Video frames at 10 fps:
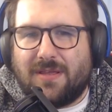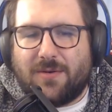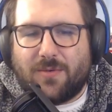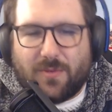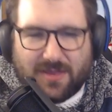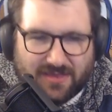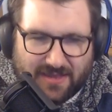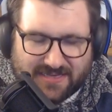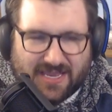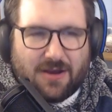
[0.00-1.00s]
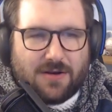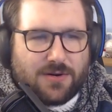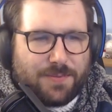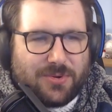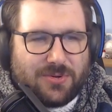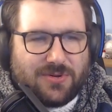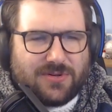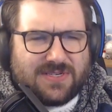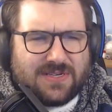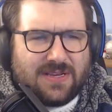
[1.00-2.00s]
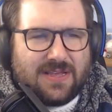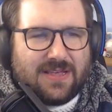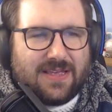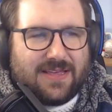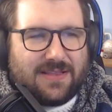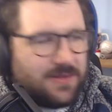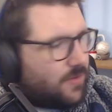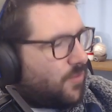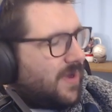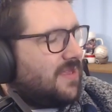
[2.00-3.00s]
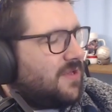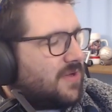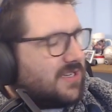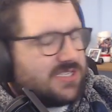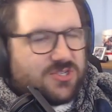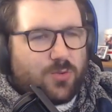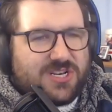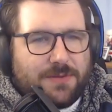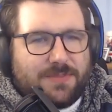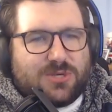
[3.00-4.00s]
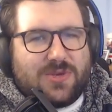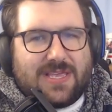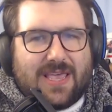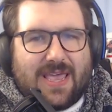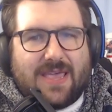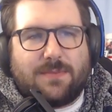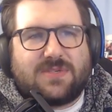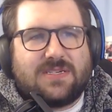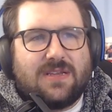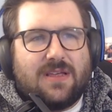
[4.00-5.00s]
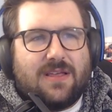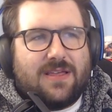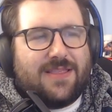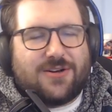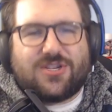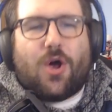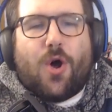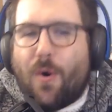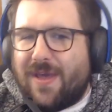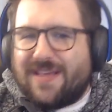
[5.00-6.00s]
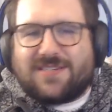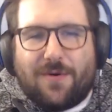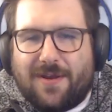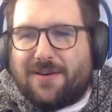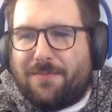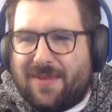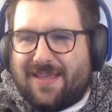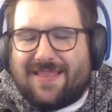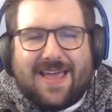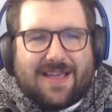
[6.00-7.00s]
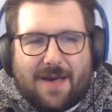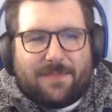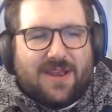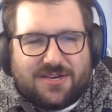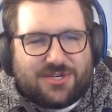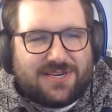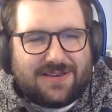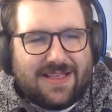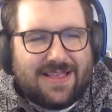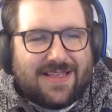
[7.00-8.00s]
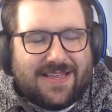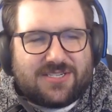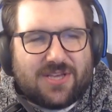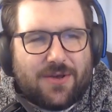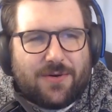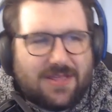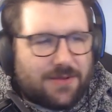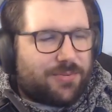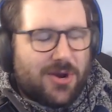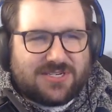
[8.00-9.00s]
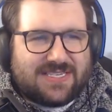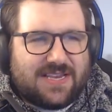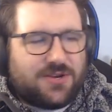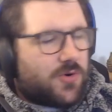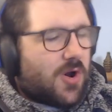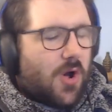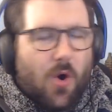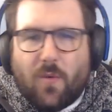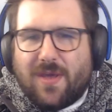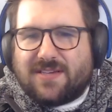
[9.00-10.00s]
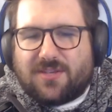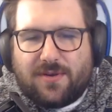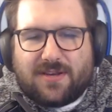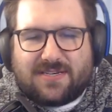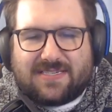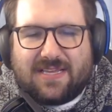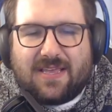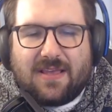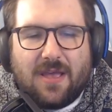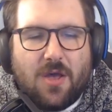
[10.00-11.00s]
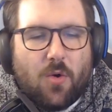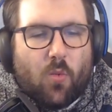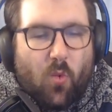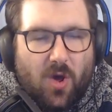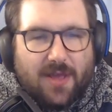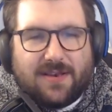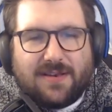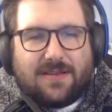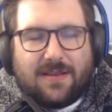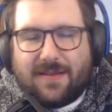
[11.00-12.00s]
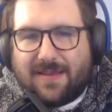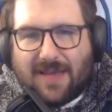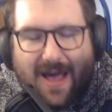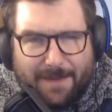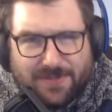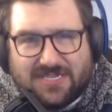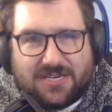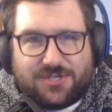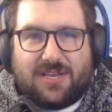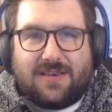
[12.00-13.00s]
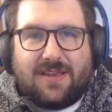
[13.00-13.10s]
with its character pools and the way that you can just switch in between games. There's always going to be that combination. And so in the pro scene, you are always going to see one composition